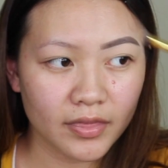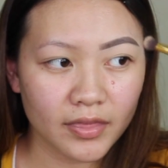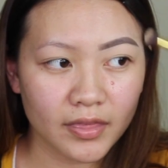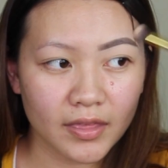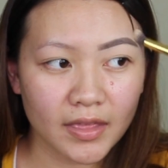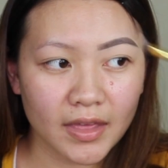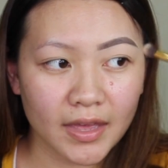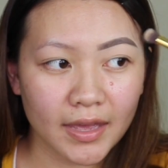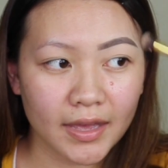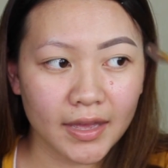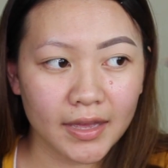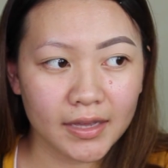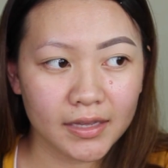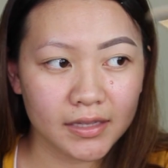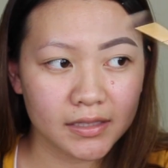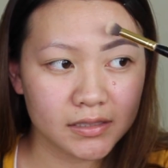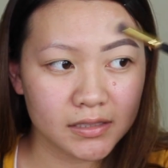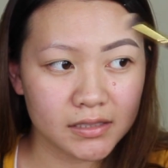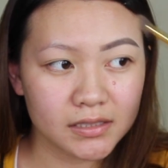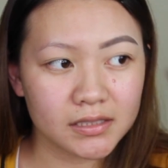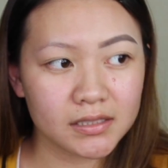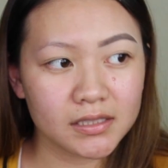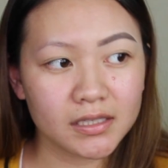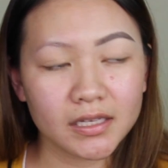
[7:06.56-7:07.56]

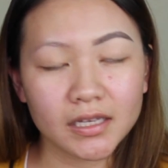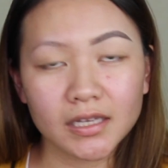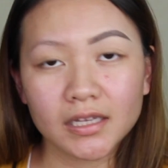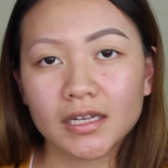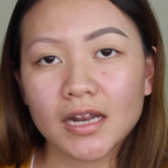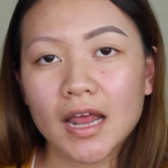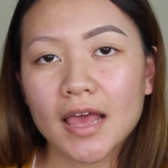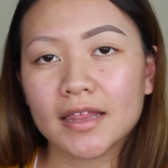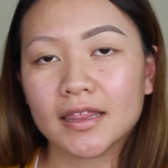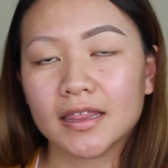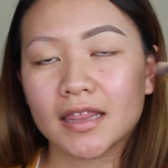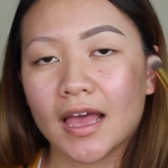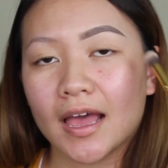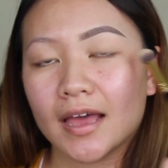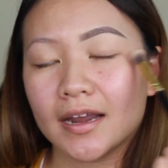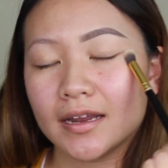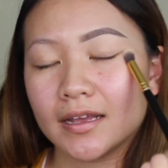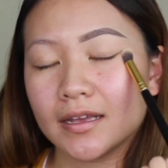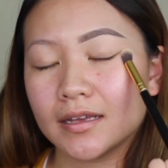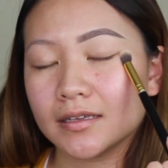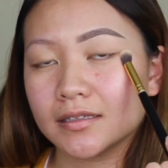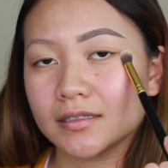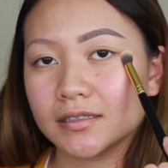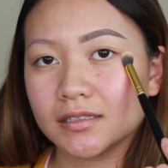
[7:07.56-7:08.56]
That's it. That
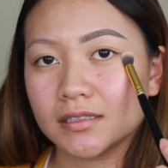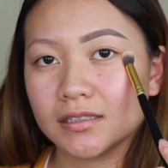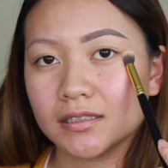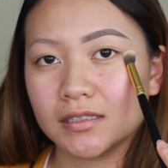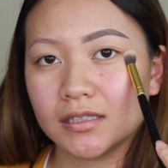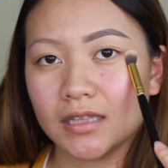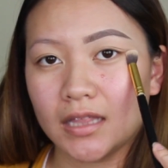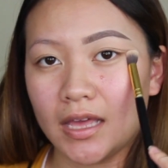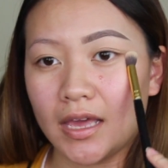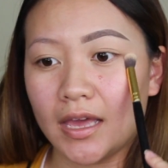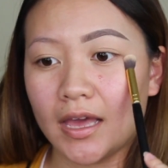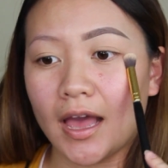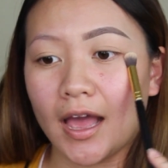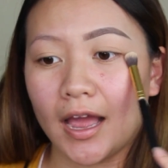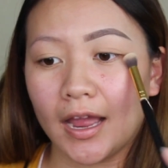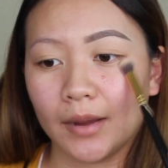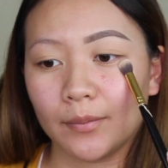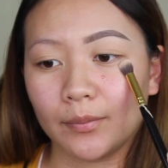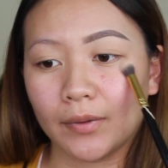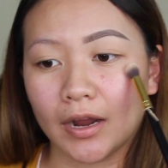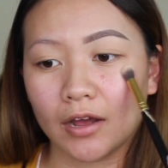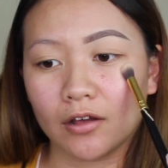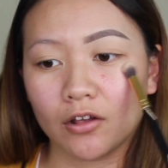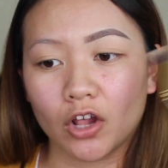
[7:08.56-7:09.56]
is the
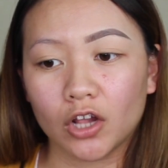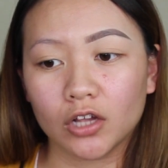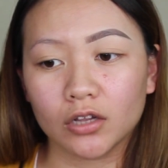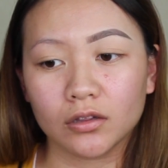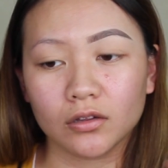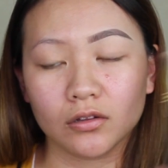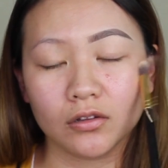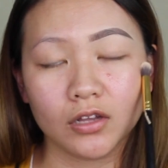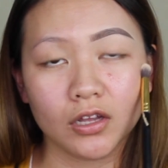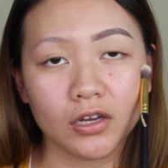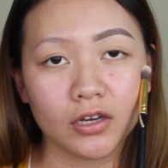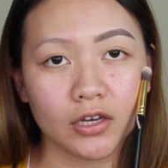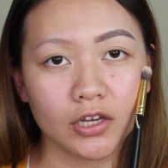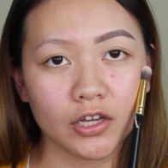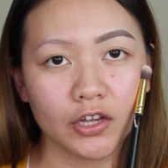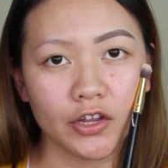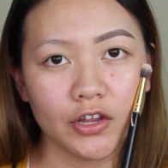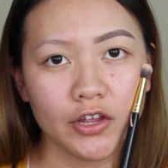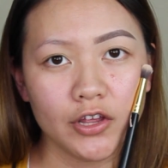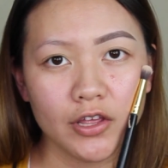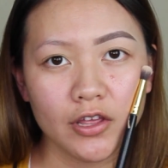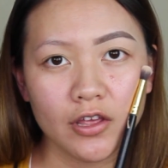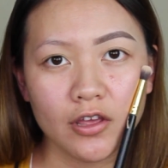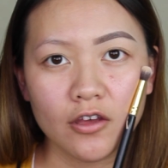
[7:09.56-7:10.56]
eyebrow look
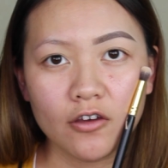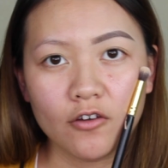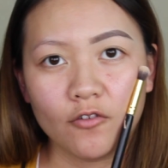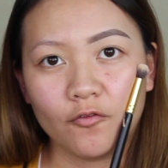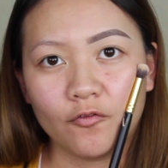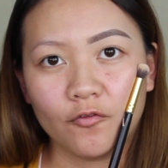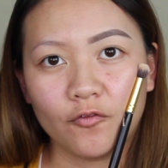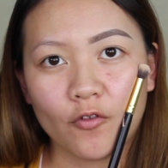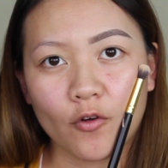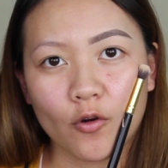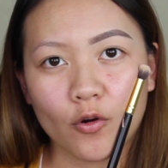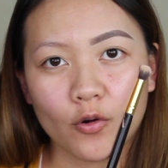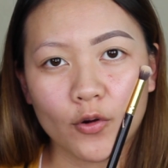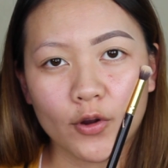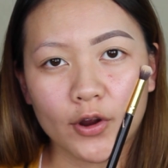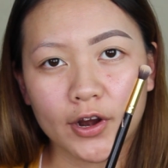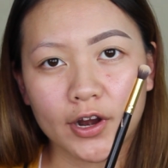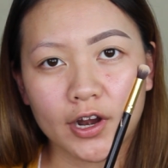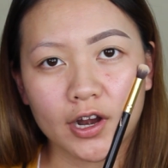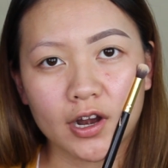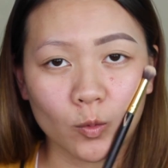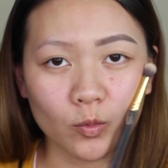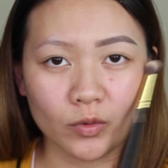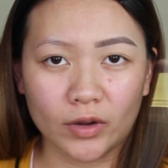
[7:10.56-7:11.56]

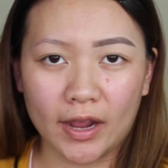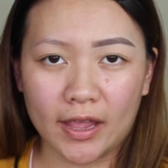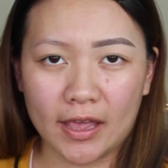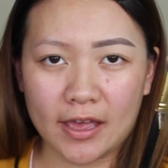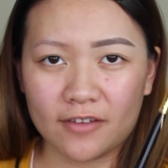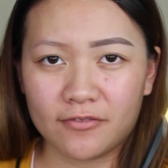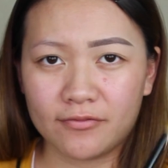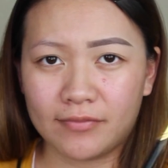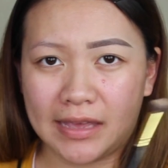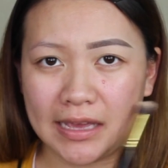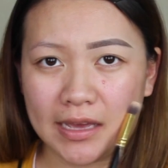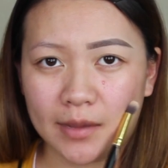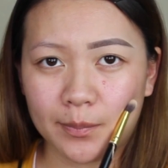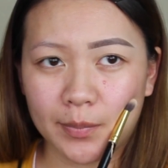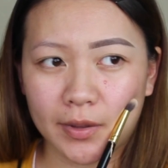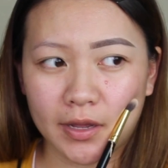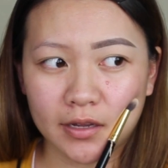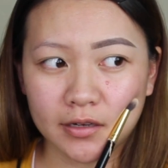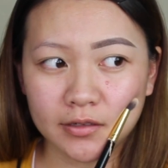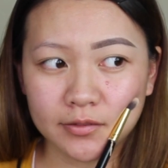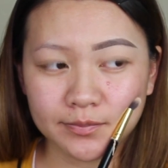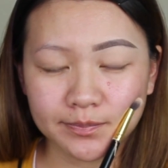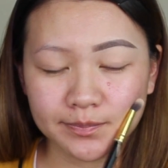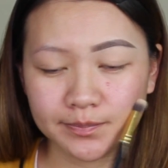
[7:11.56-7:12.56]
for when I have makeup
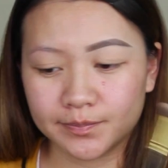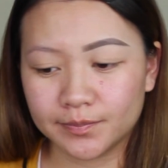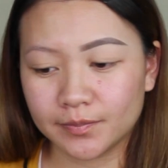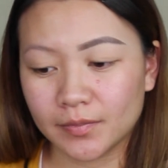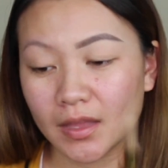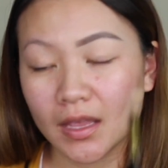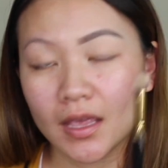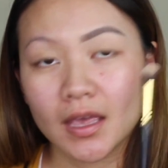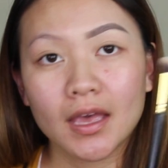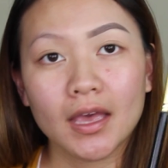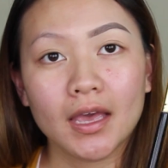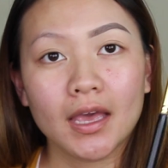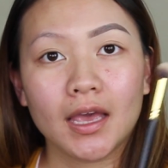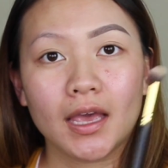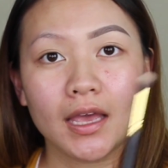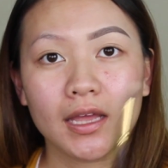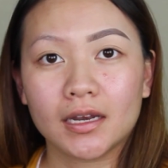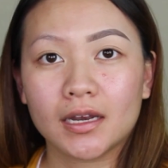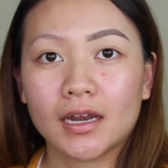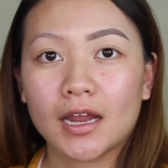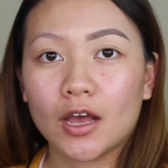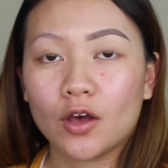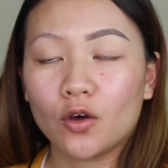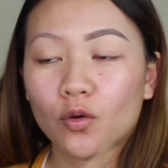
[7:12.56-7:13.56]
on.
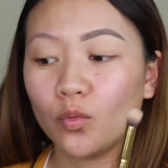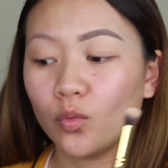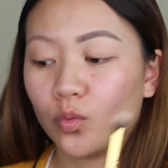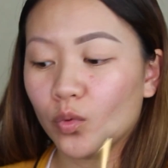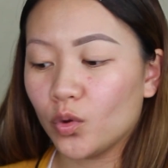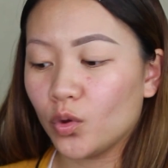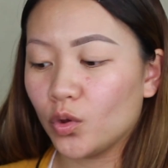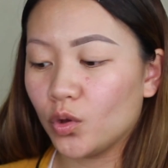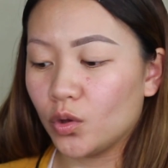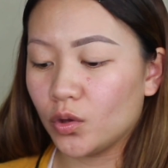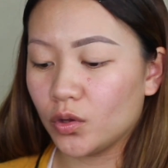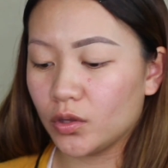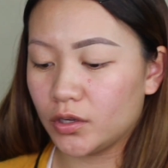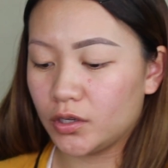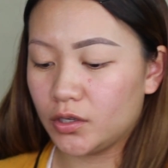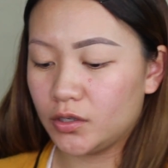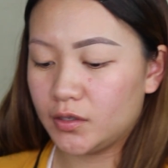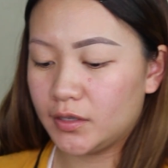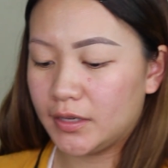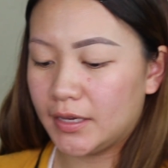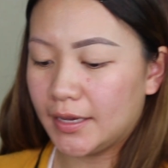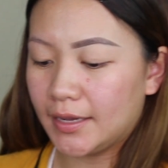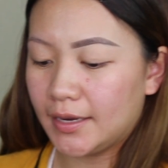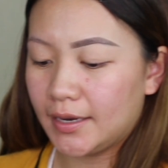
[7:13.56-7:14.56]
And now we'll
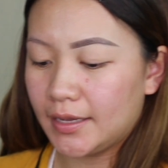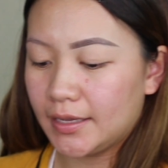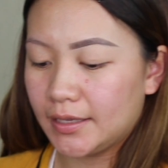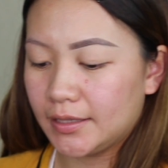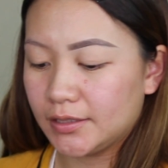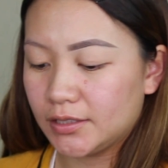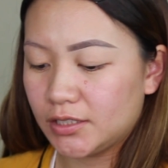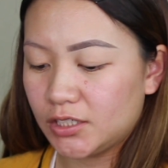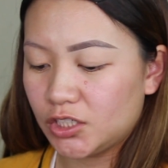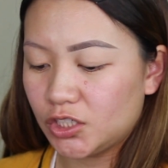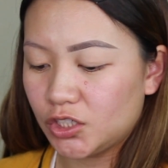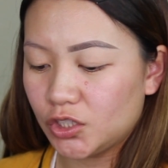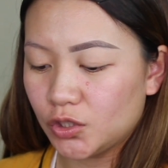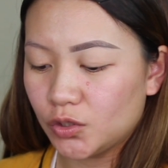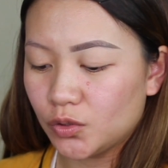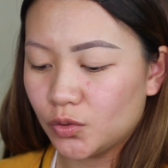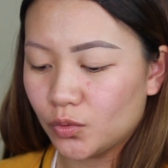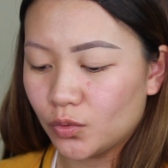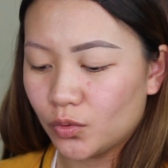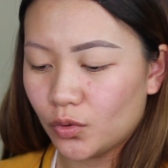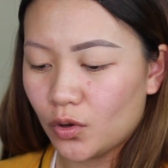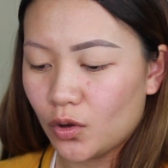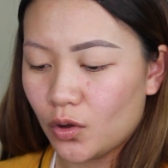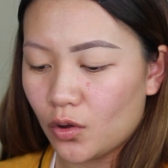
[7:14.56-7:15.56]
get
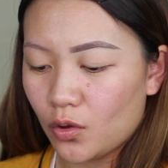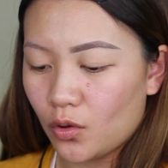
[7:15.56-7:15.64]
into